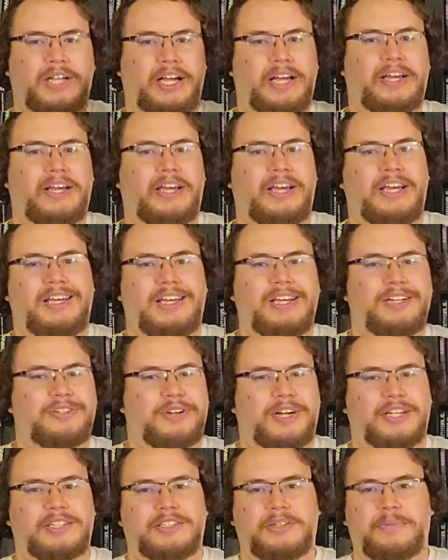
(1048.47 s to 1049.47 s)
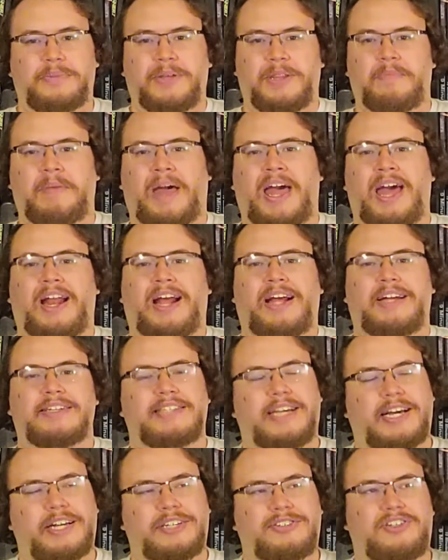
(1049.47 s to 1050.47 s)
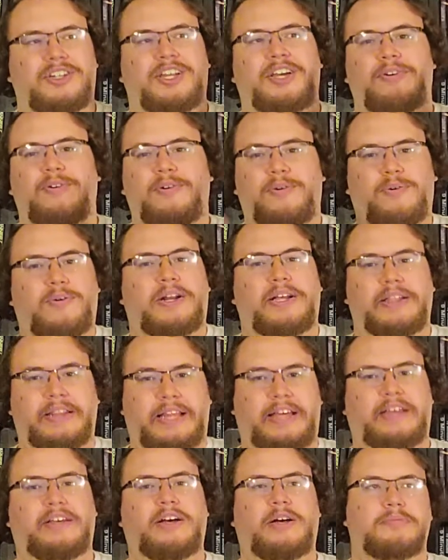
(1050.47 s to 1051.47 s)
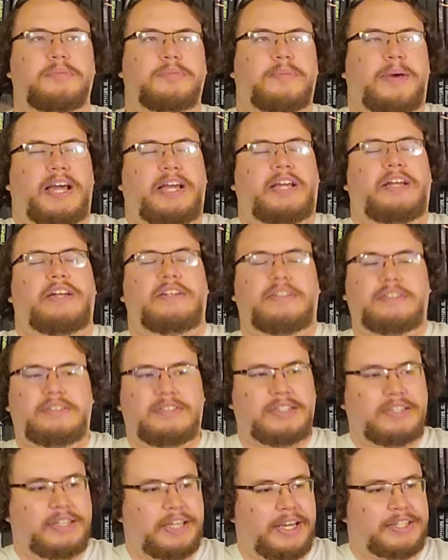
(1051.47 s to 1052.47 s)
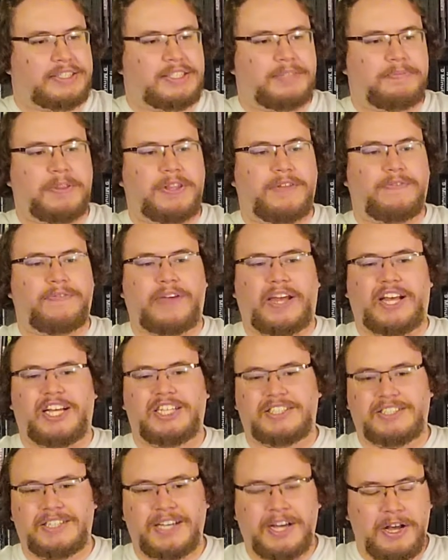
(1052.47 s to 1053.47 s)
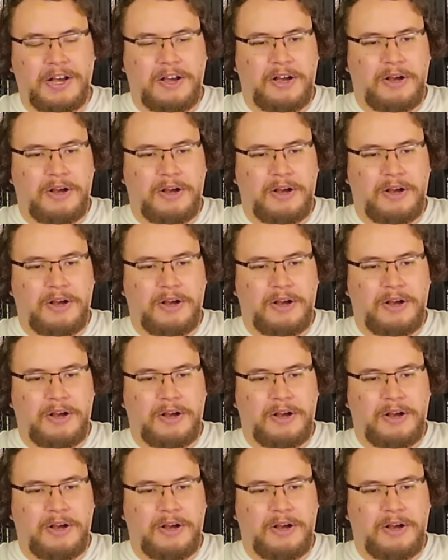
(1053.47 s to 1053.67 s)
Like he he tries to be the badass action hero, and it like comes back and kicks him in the face.